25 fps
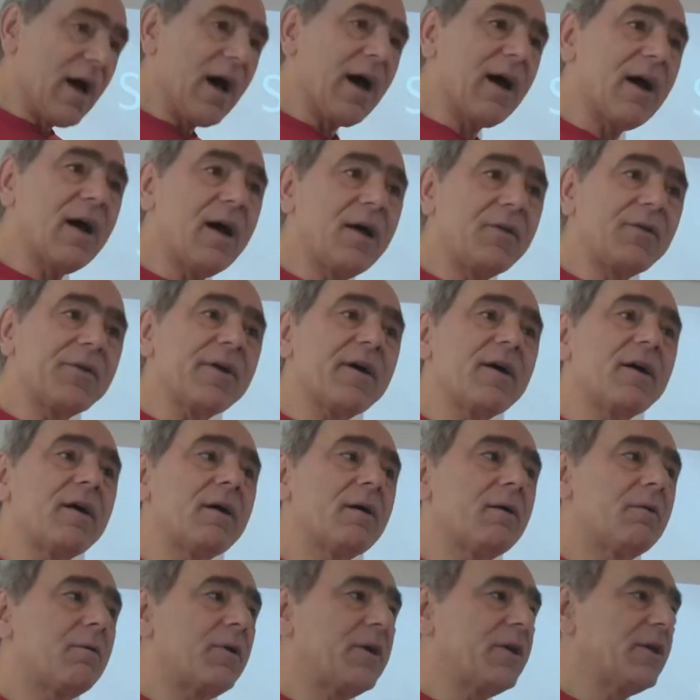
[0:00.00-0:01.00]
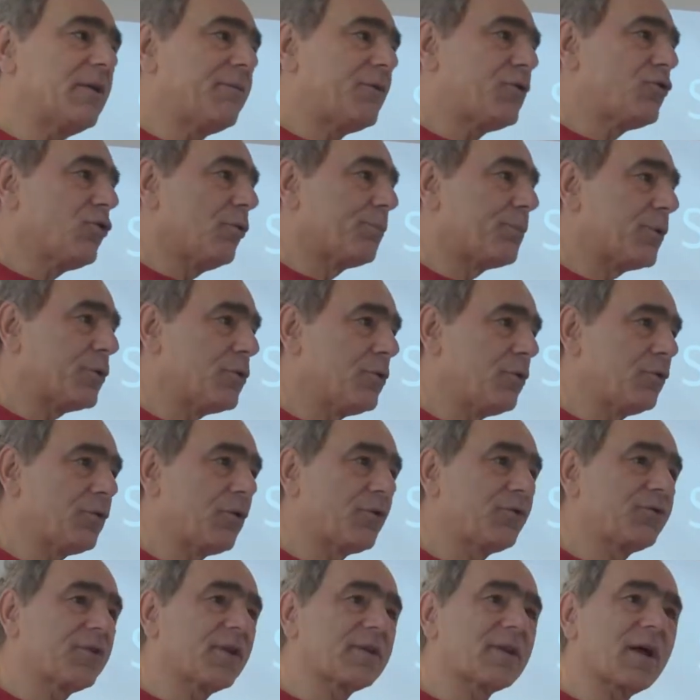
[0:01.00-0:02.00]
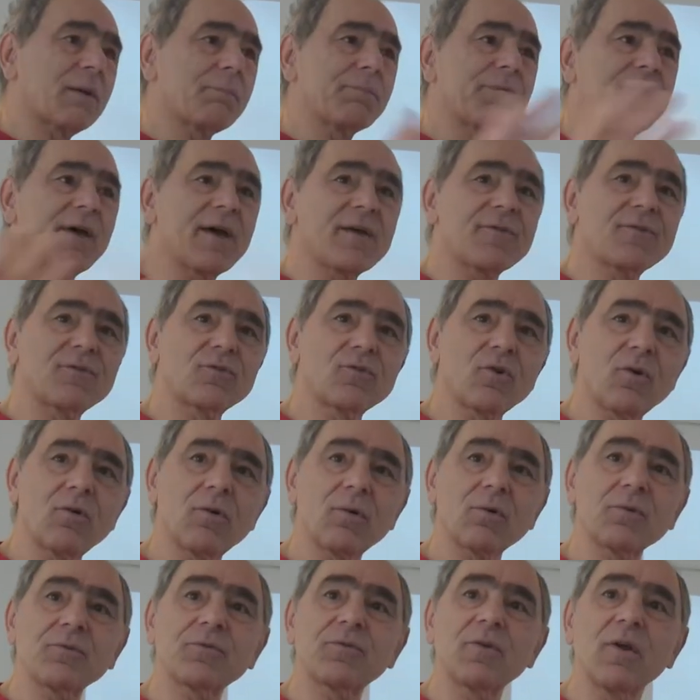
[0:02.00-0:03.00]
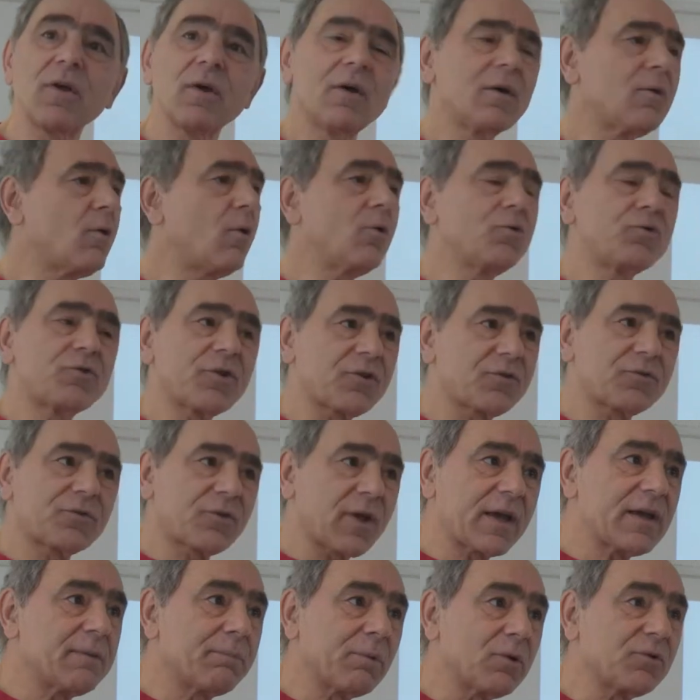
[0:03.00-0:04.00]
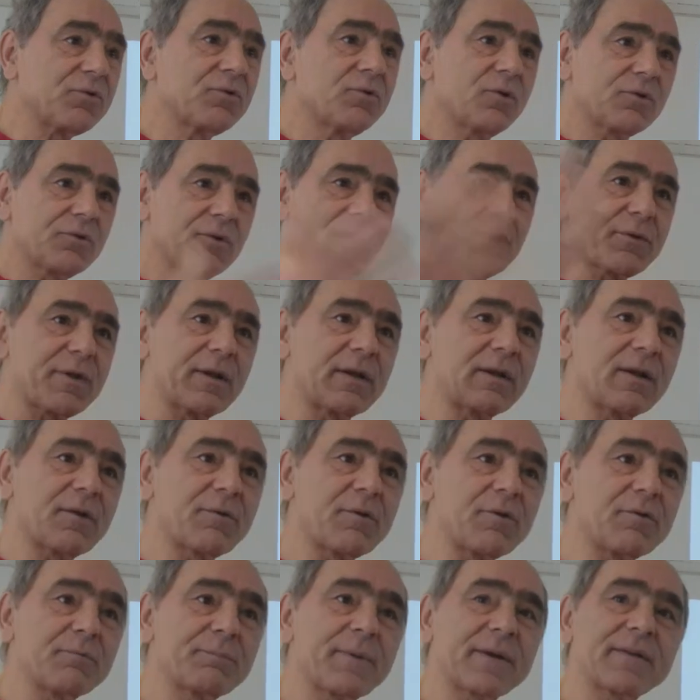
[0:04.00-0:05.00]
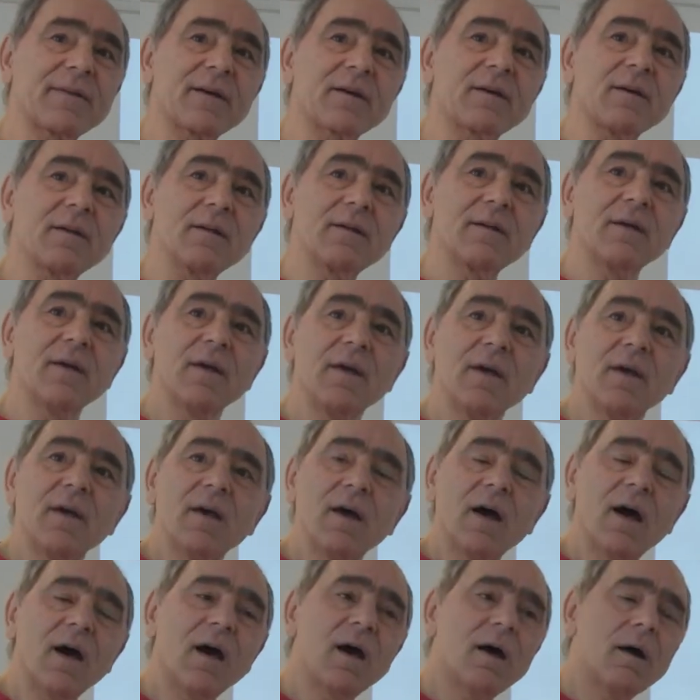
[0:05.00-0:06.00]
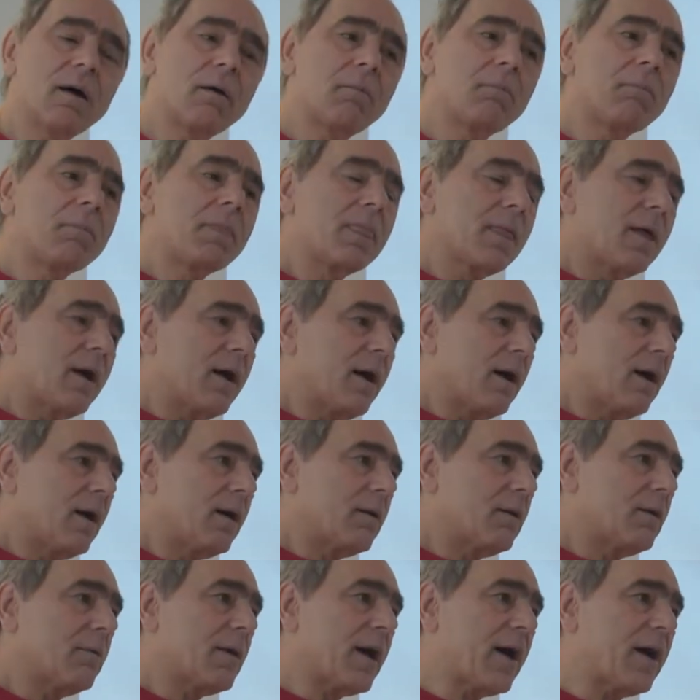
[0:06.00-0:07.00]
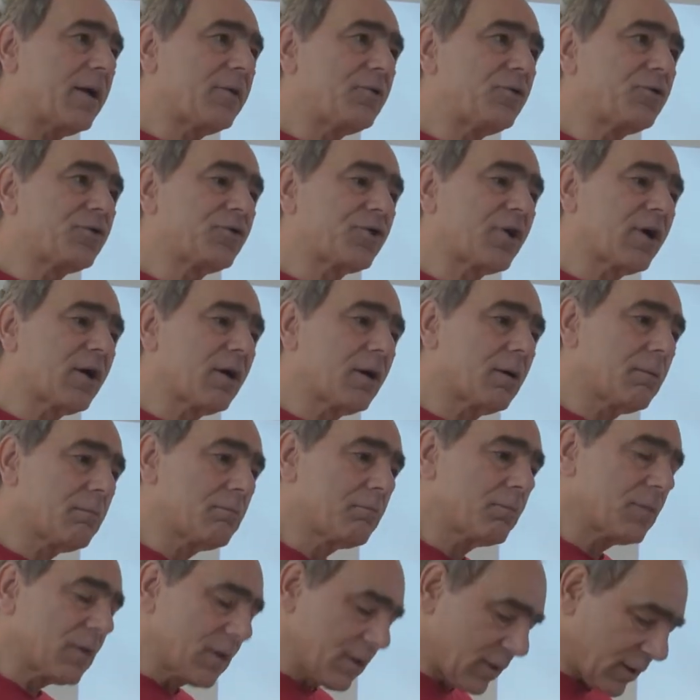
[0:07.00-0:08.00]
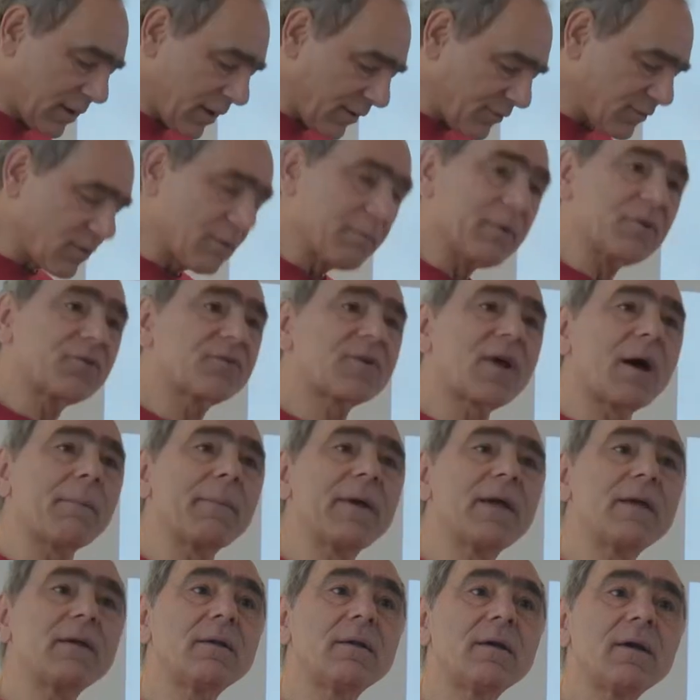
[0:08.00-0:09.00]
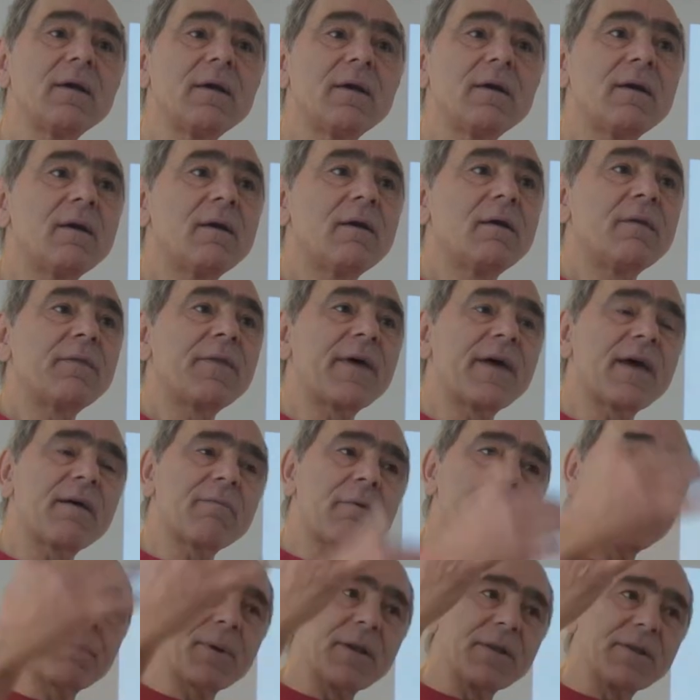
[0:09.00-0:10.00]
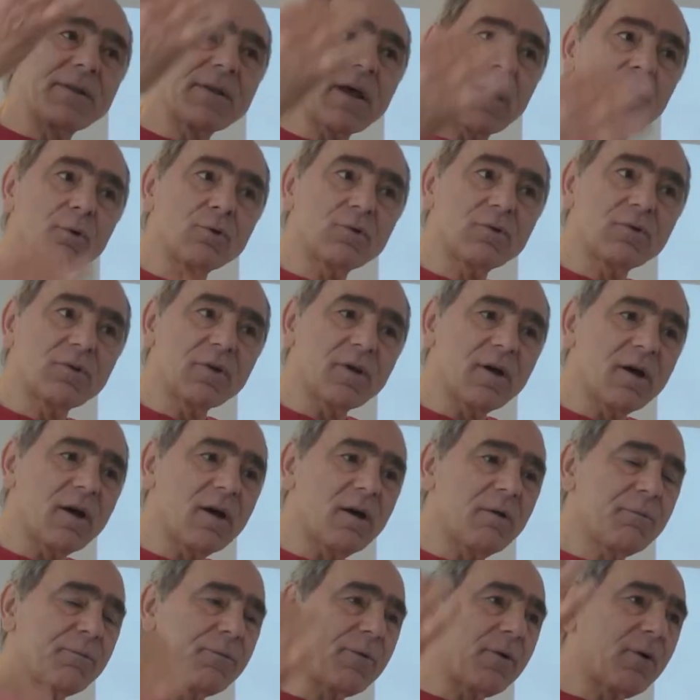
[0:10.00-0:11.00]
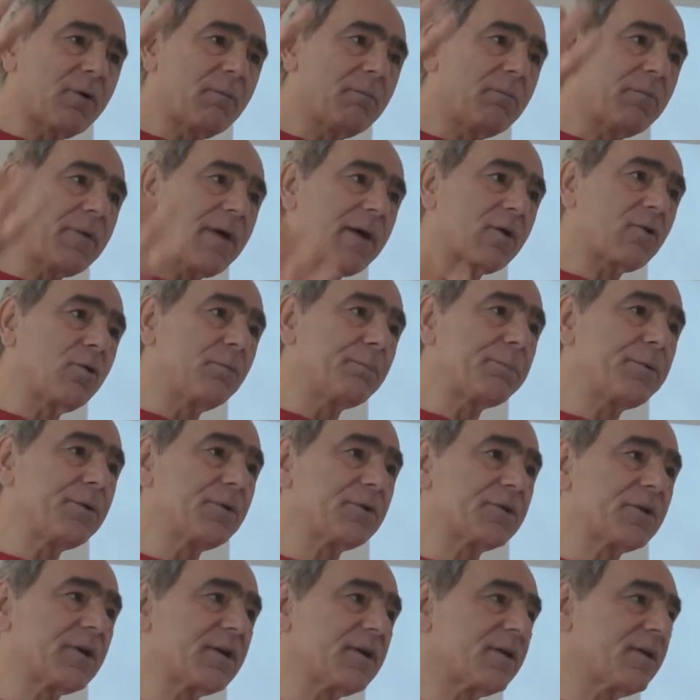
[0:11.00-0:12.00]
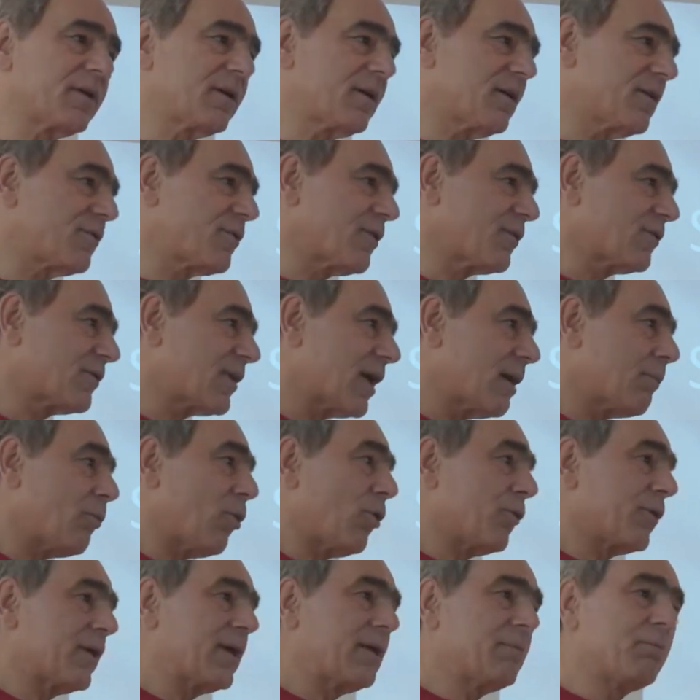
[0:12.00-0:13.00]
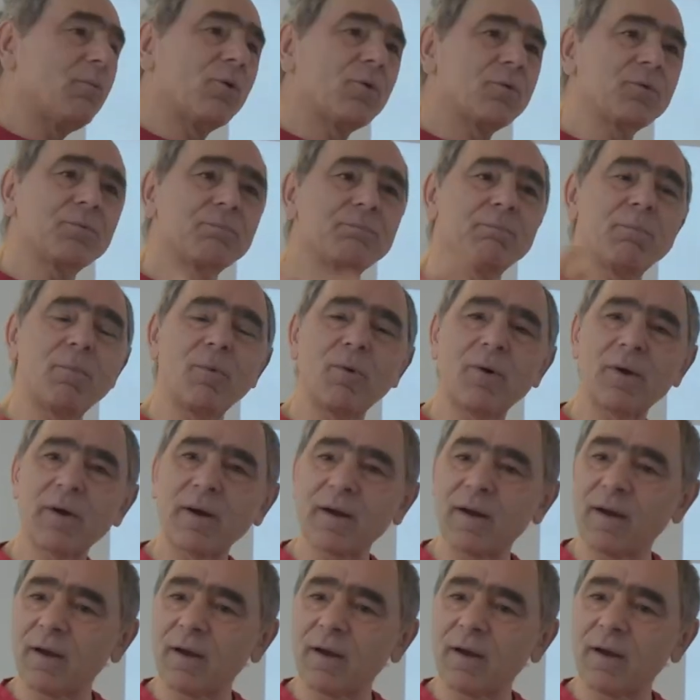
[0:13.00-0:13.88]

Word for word: And uh, individual producers set up their stalls on just tables, not nothing, nothing spectacular. Um, uh, and um, customers come in. They have a printout uh, from a computer system, or the more, more